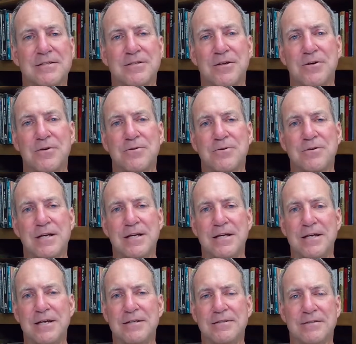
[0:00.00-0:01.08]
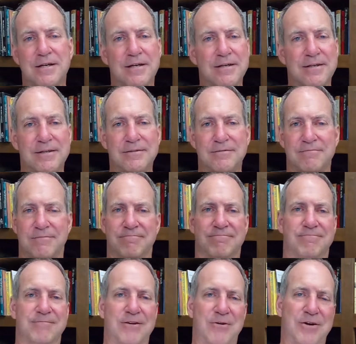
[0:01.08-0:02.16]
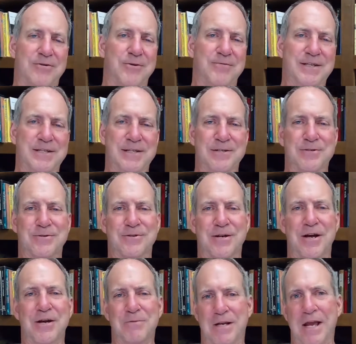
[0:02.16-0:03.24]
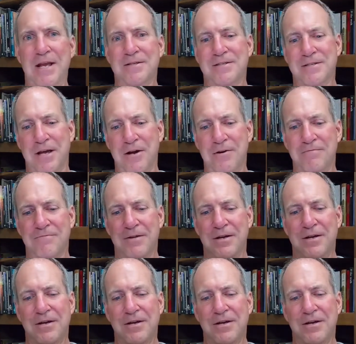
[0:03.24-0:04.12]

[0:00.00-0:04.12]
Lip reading: so he said, oh, I don't know if he did this or not, but hey, self,